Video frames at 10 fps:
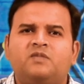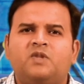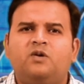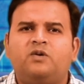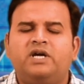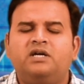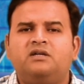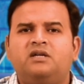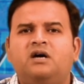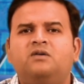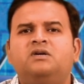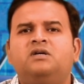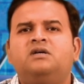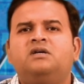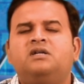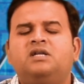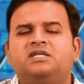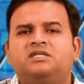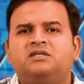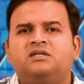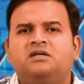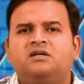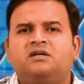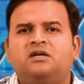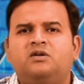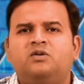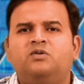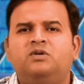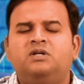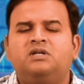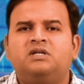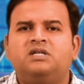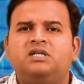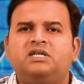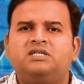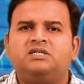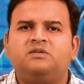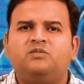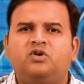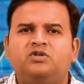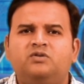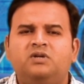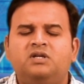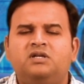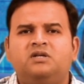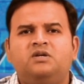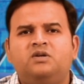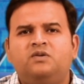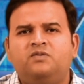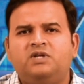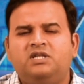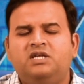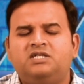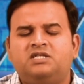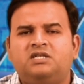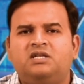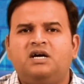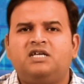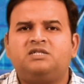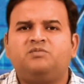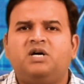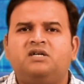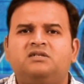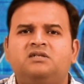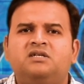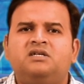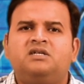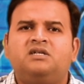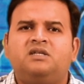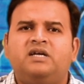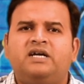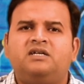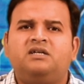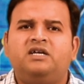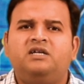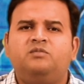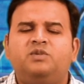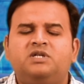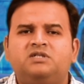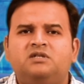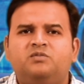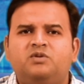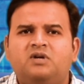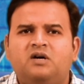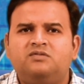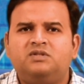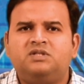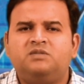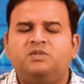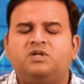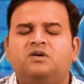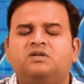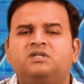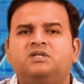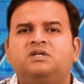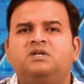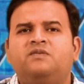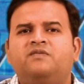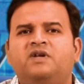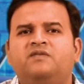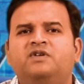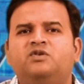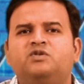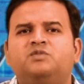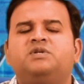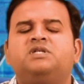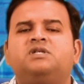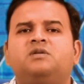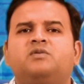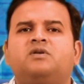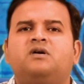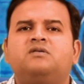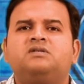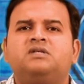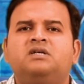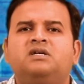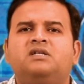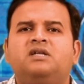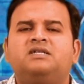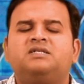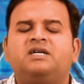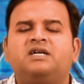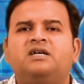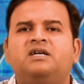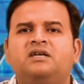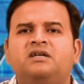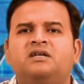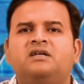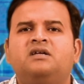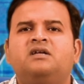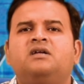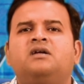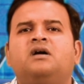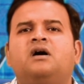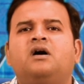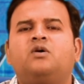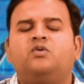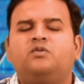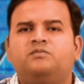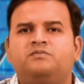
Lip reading: Okay. Now, let us conclude this module with this last part, that in personal pronouns, because when we use personal pronouns they are strictly akom.